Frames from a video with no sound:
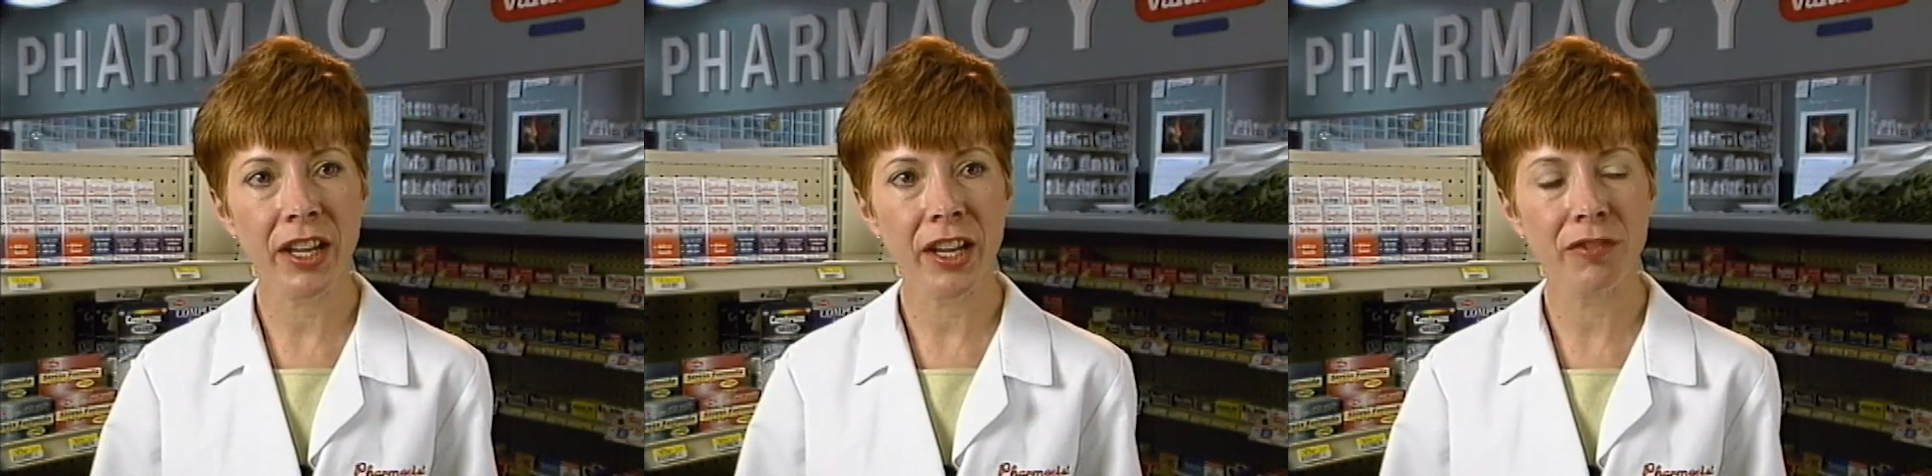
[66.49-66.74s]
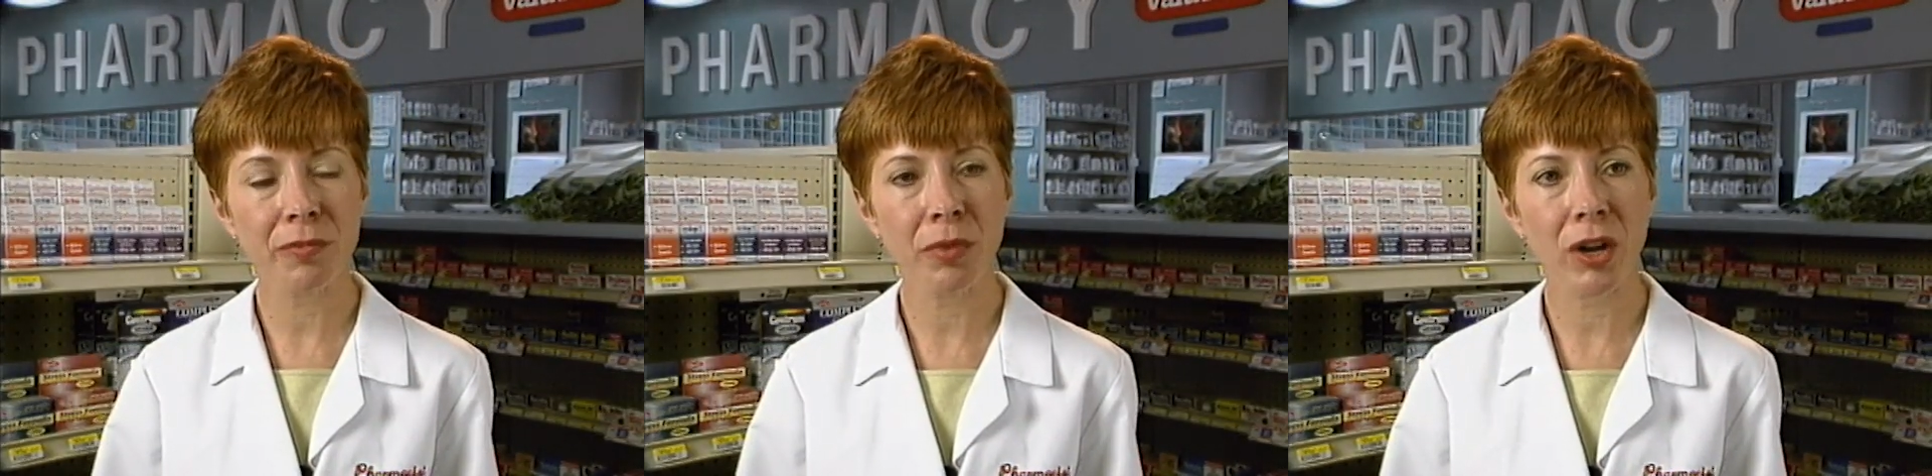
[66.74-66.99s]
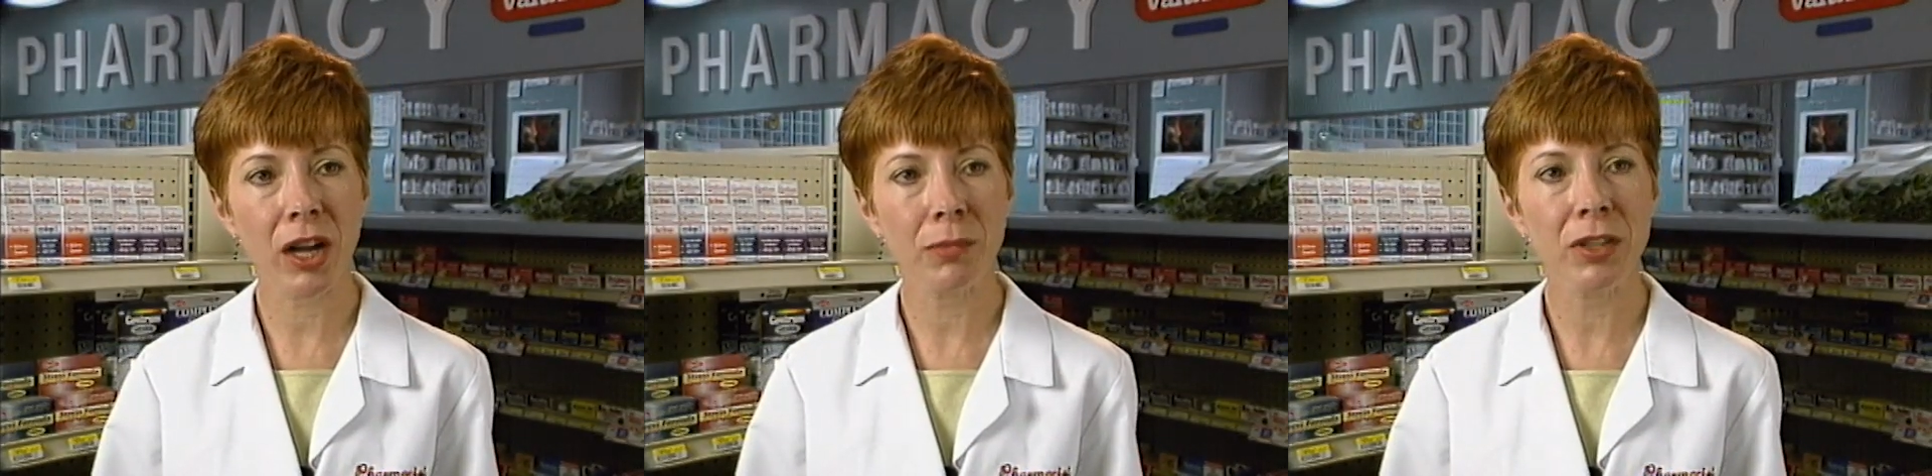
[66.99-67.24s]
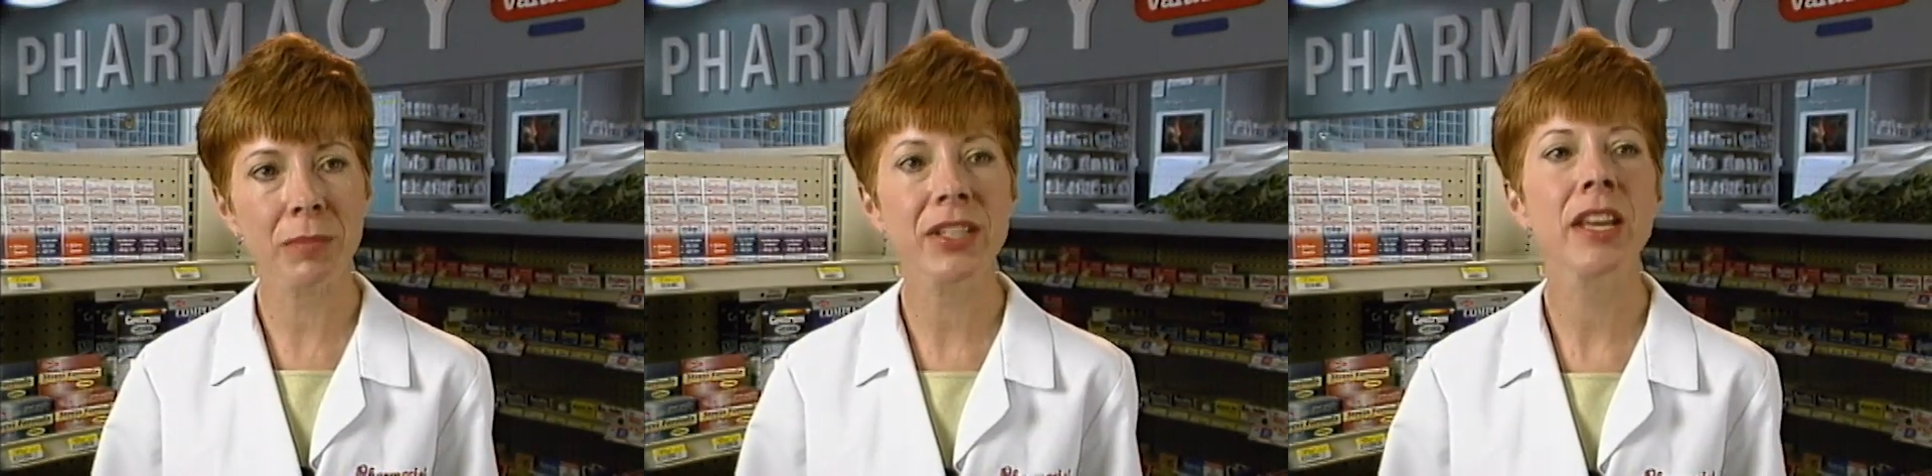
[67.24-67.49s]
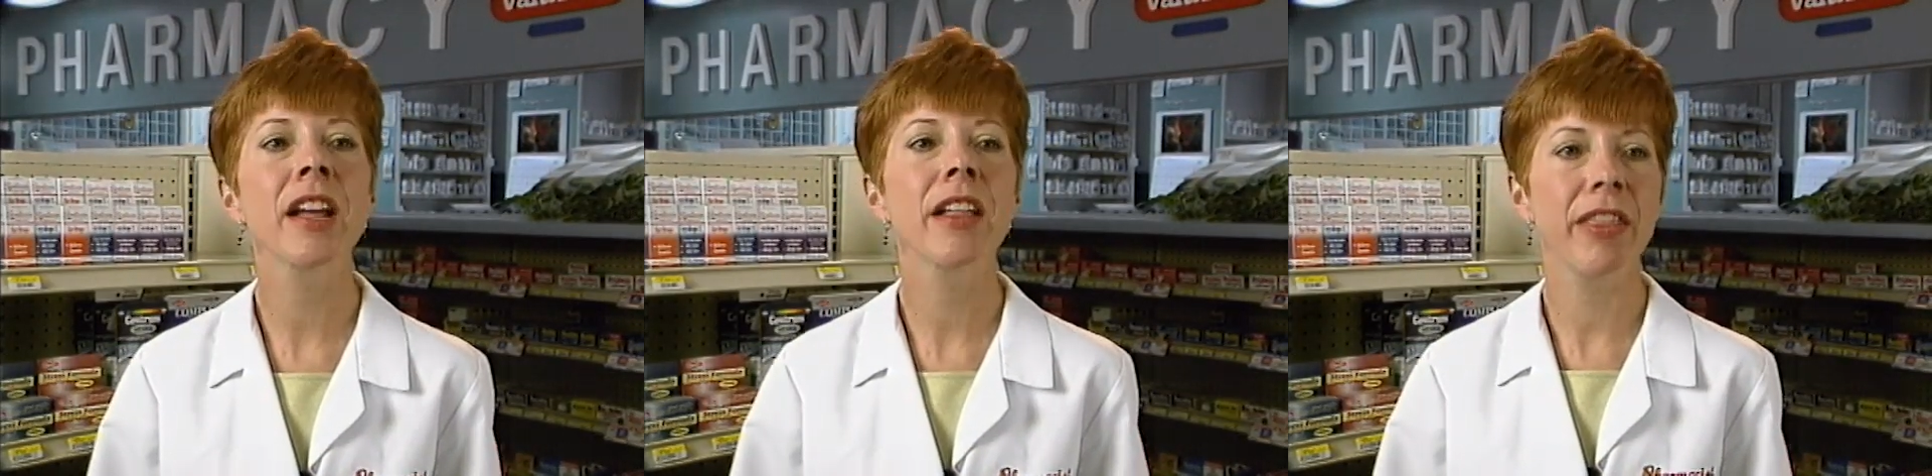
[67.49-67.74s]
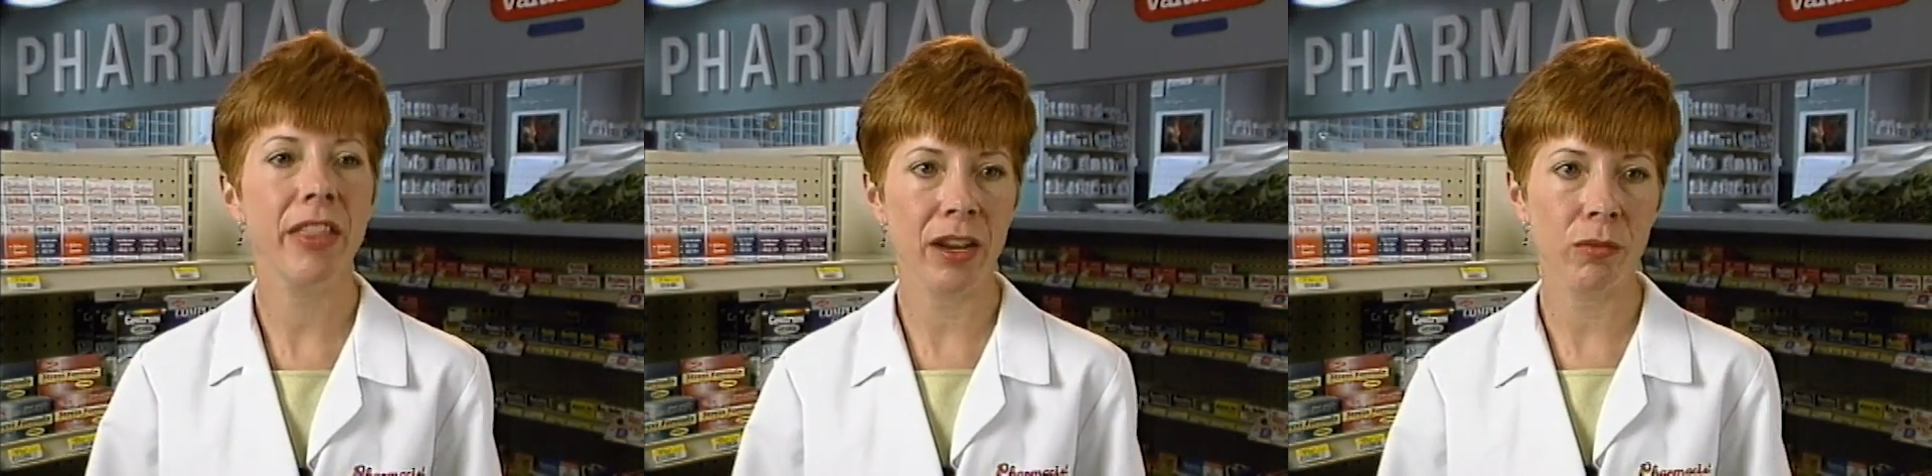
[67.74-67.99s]
have problems,
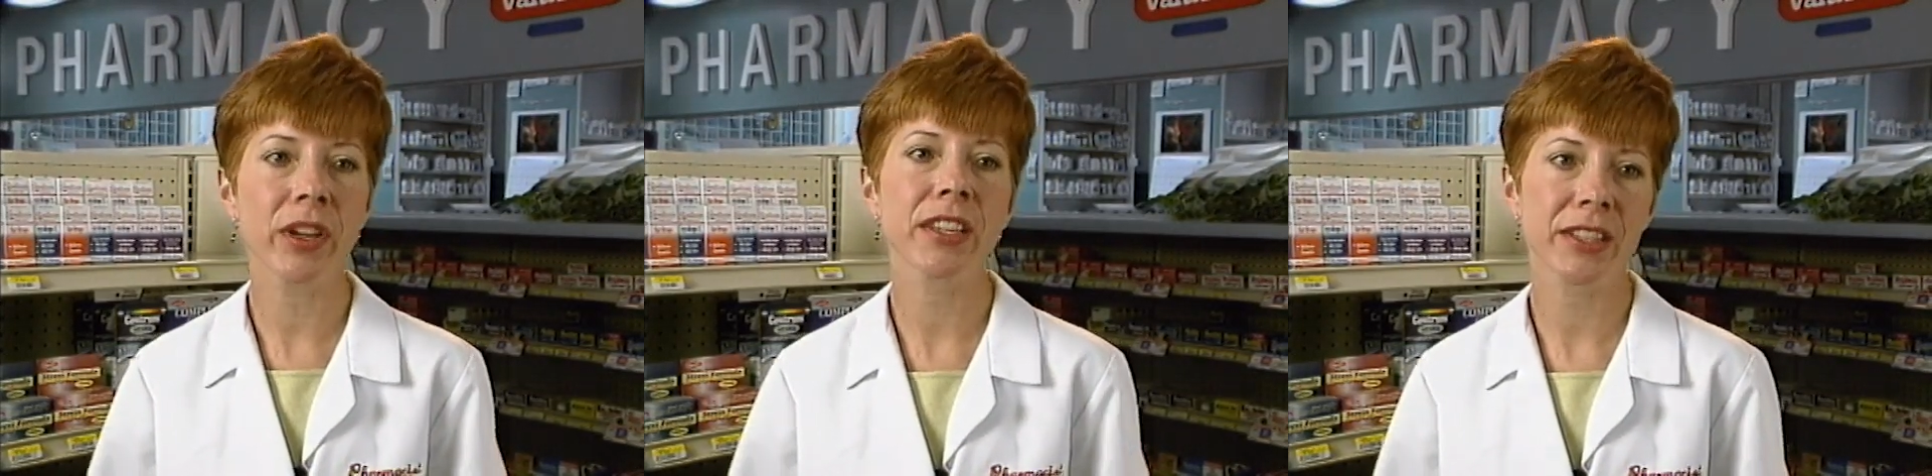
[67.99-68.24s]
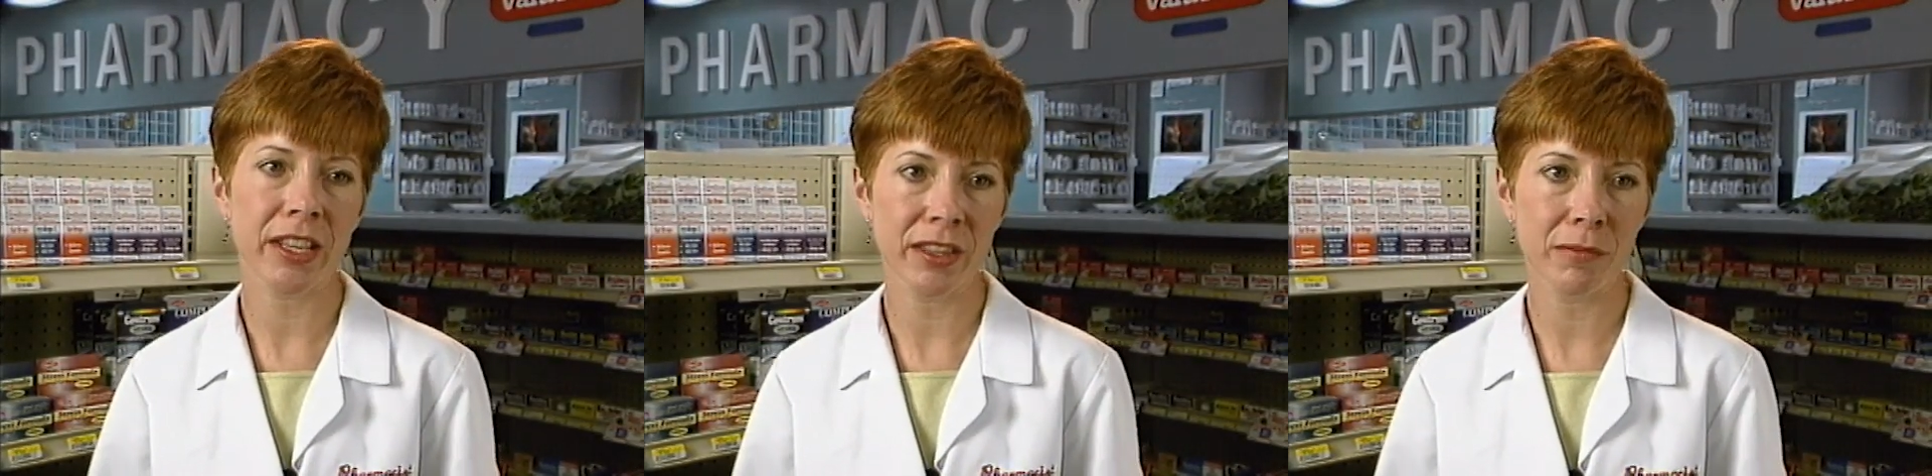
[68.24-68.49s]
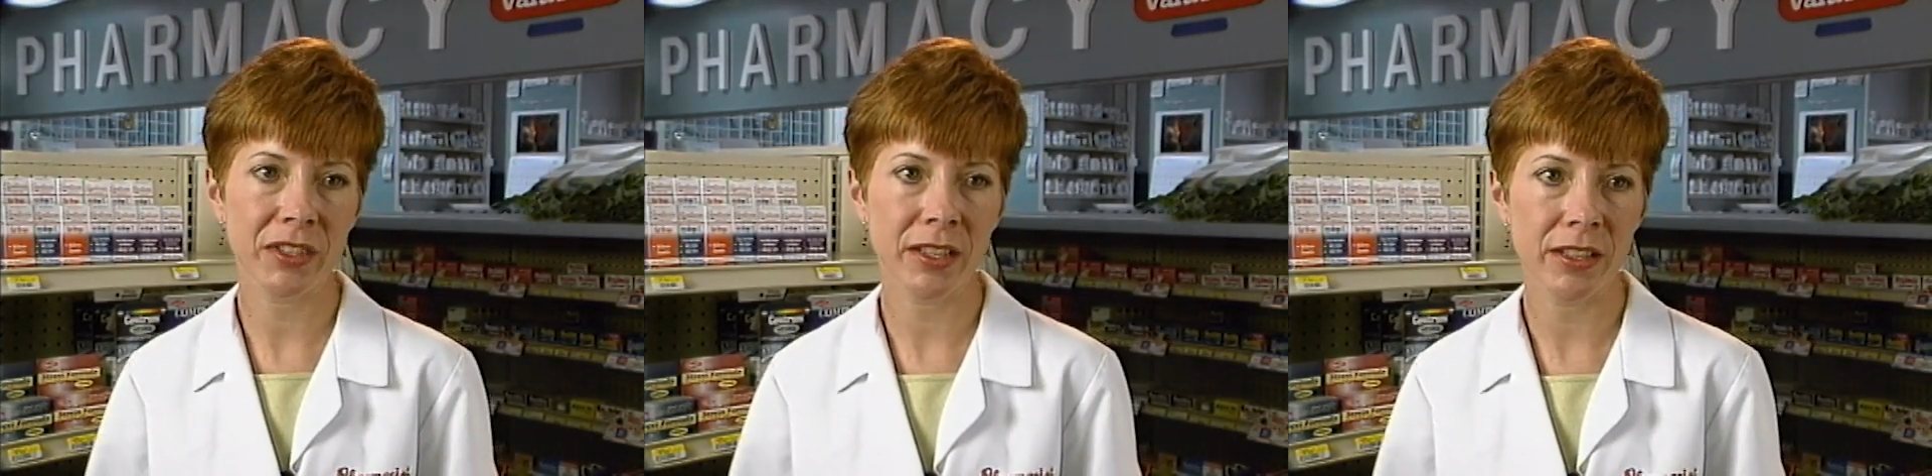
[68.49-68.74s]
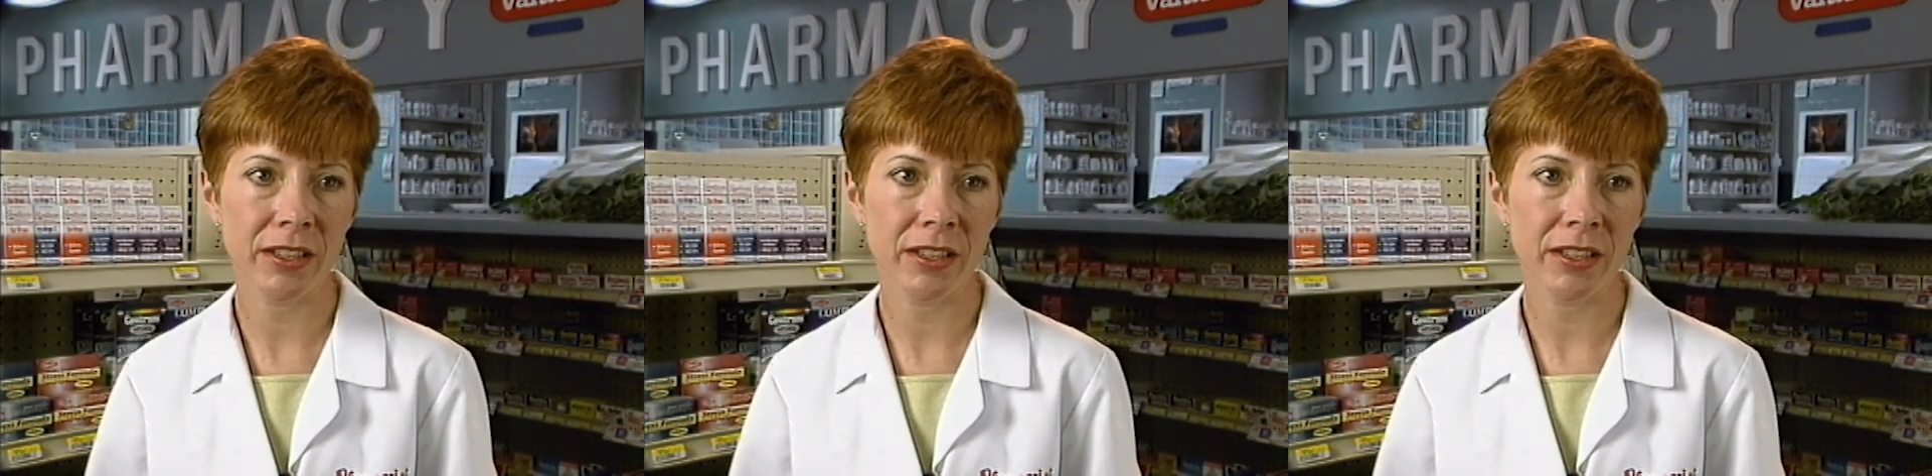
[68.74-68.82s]
then we send them to the